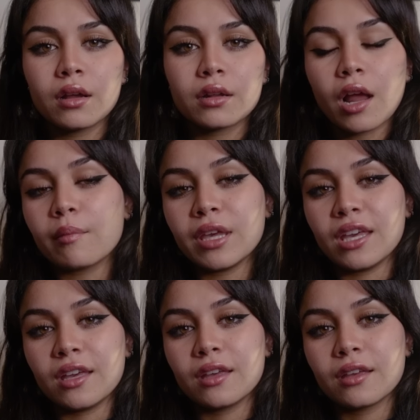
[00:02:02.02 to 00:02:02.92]
Not
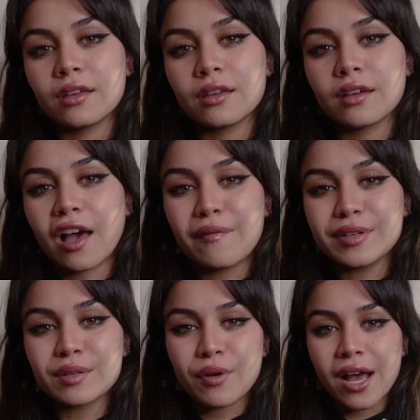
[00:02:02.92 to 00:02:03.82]
me. I've
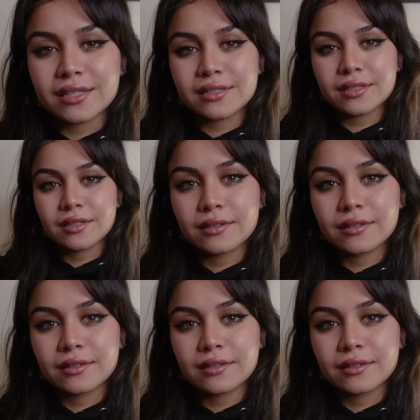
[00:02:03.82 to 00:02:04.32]
been depressed.